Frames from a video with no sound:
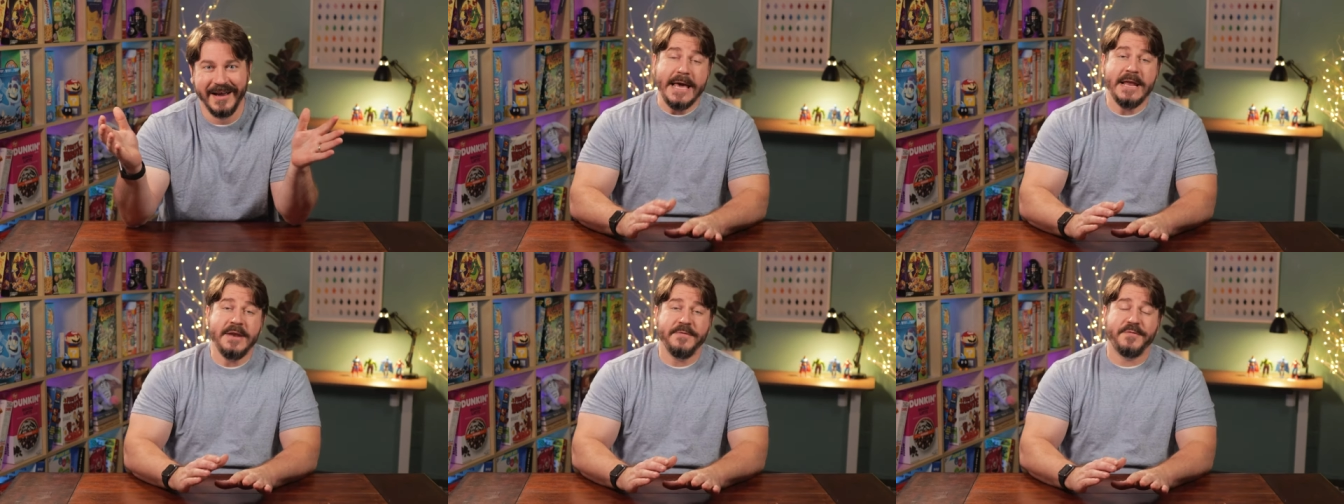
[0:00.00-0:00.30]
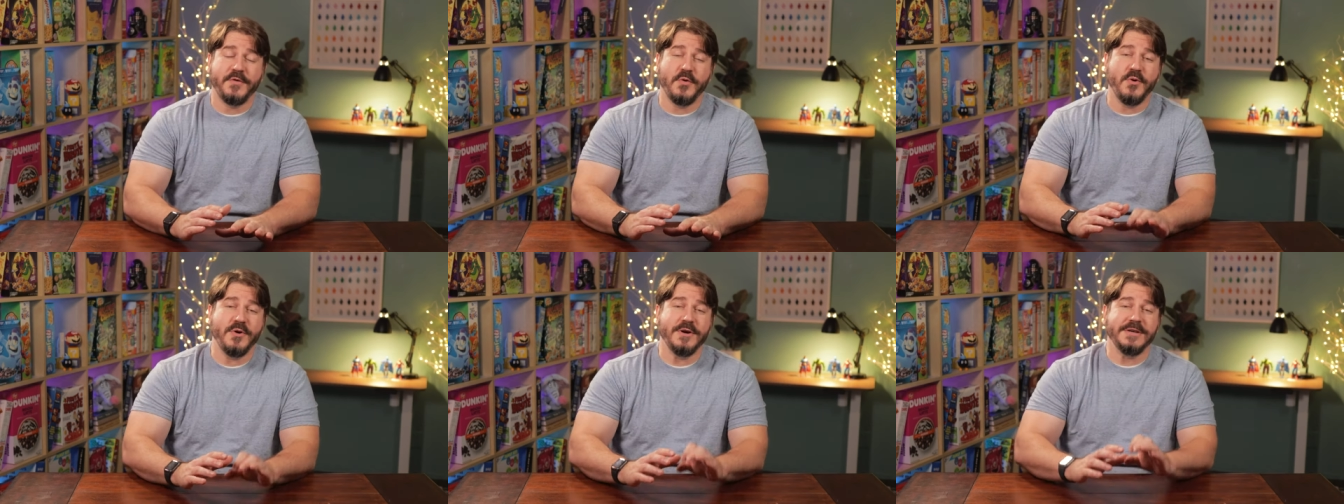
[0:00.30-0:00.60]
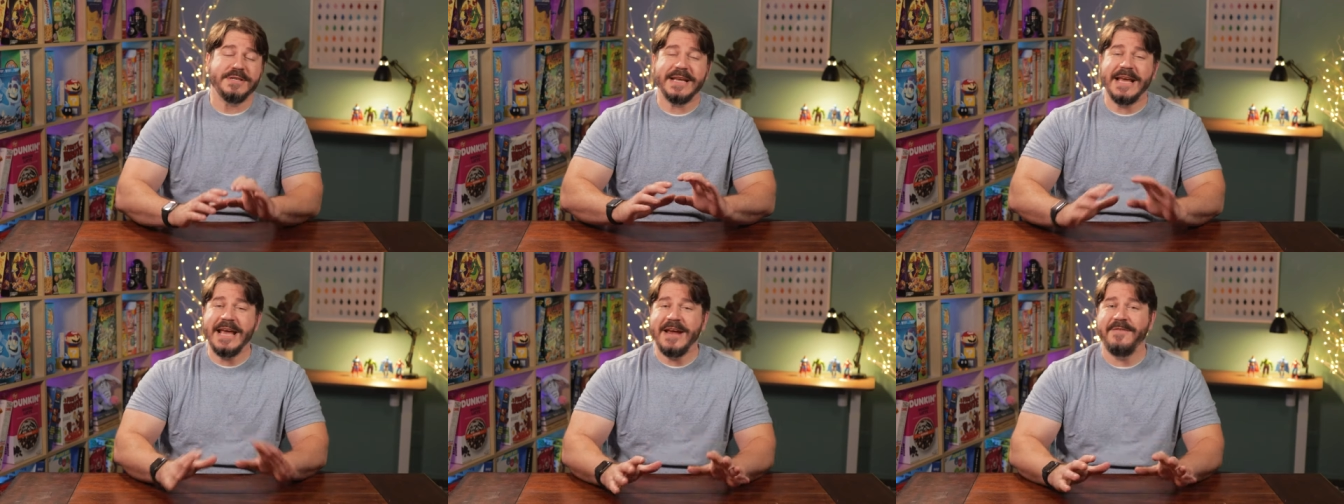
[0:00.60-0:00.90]
And of
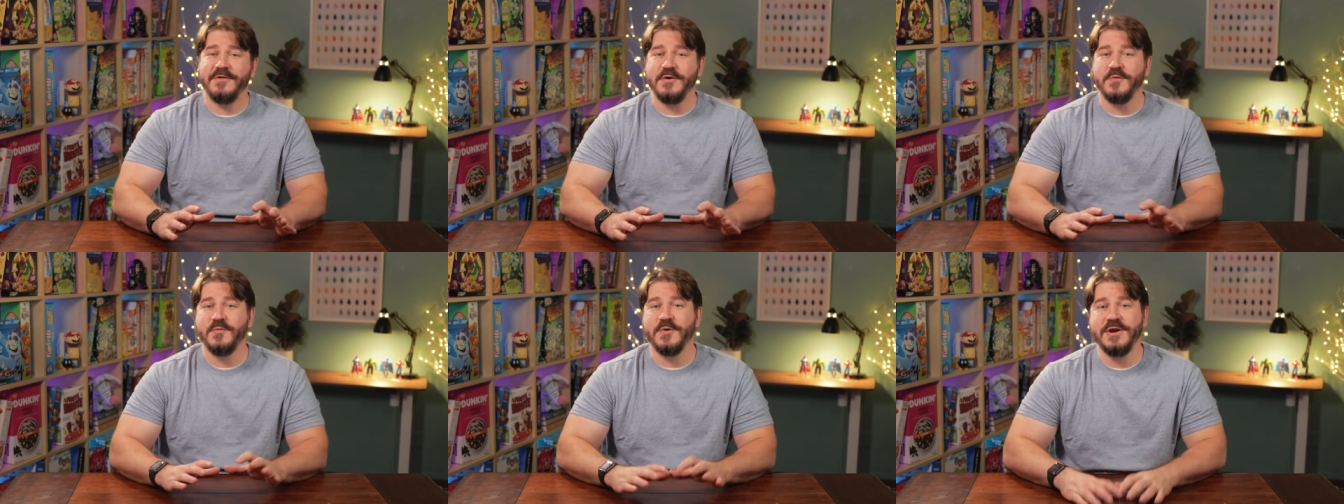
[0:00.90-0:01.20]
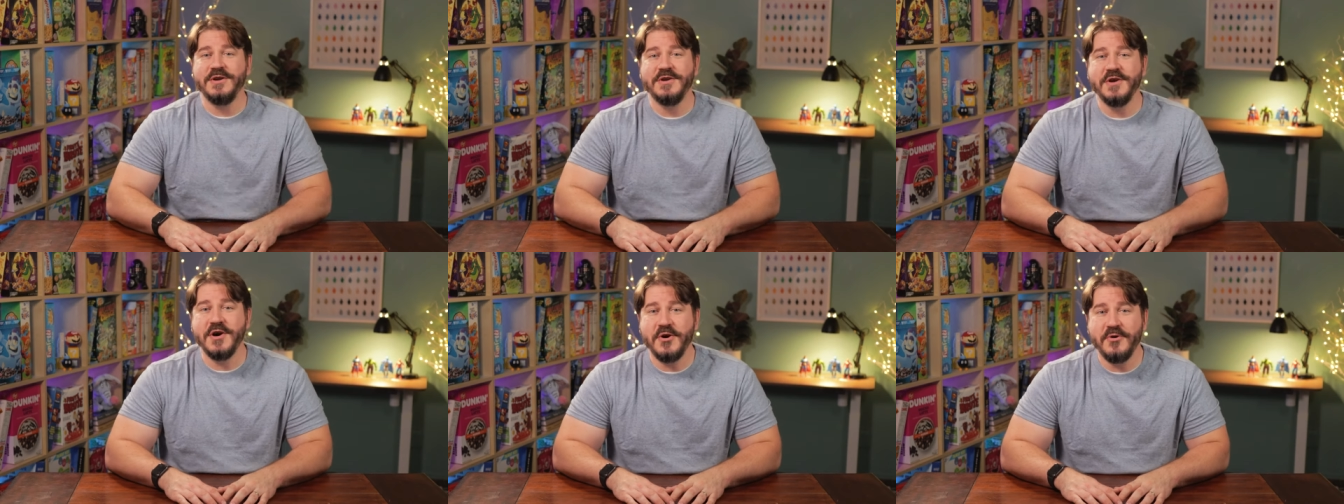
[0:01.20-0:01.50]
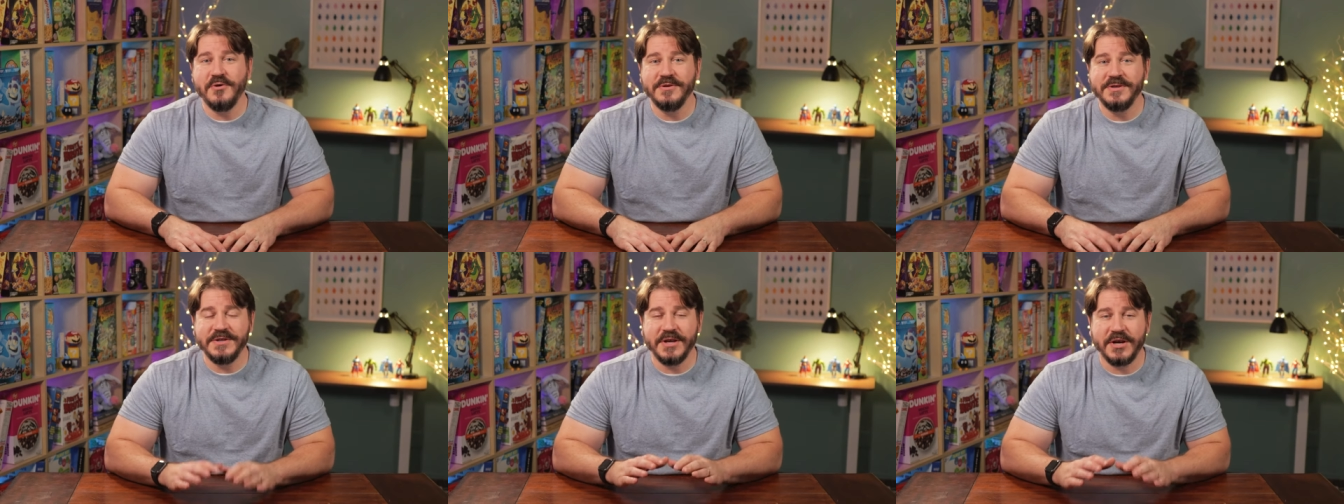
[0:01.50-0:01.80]
course, everyone
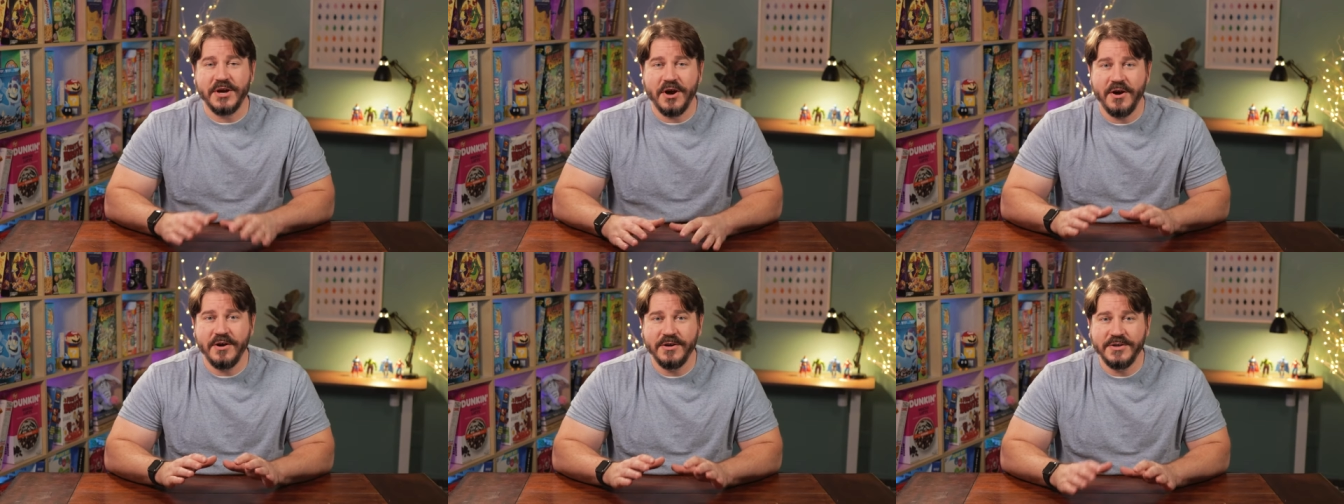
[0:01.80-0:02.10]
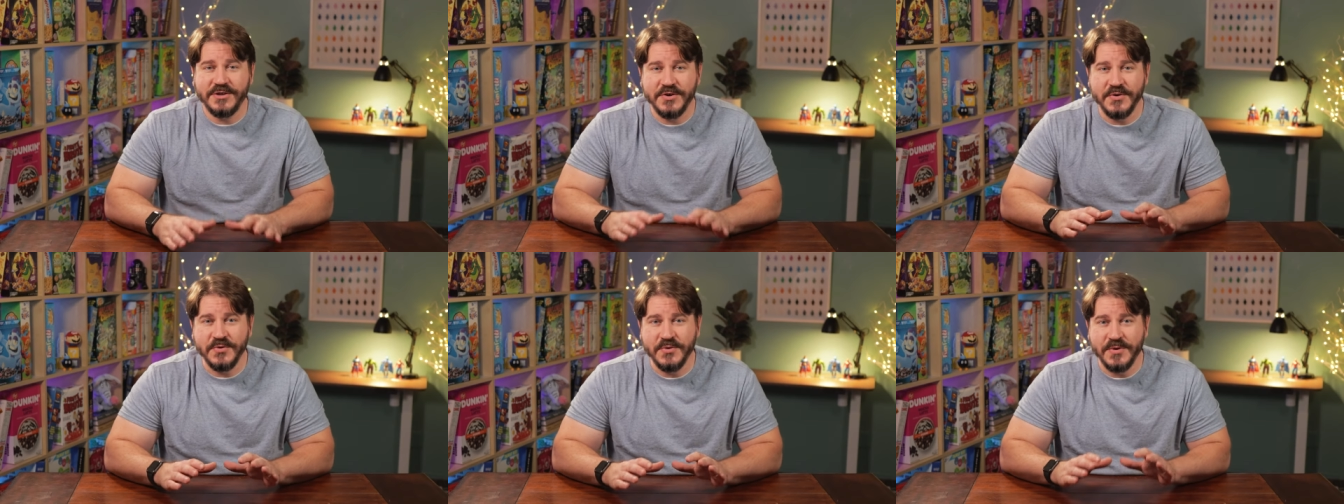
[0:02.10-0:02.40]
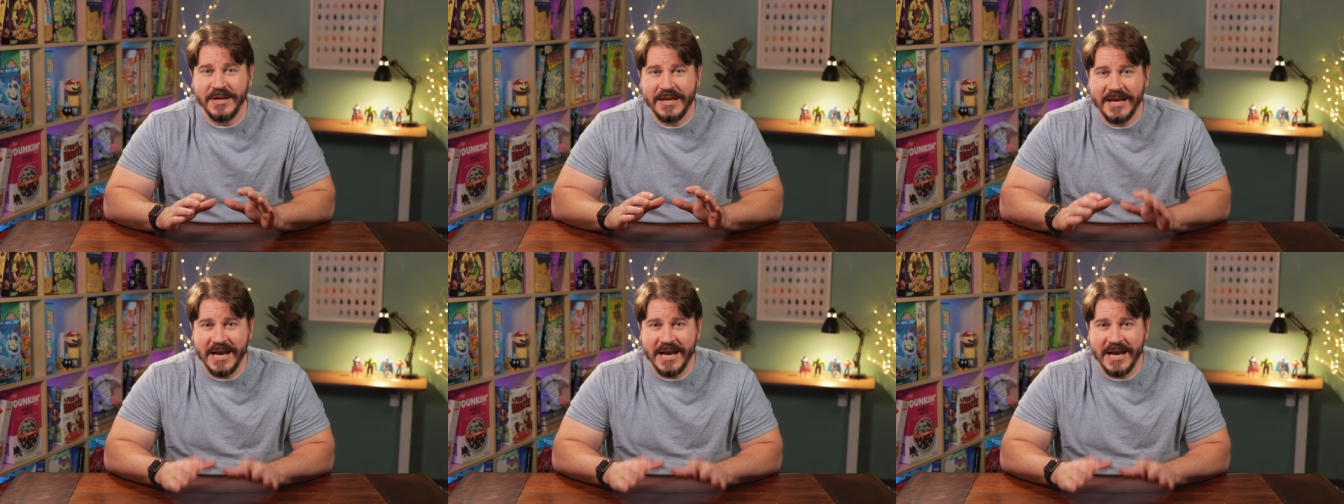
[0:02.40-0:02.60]
knows the cartoon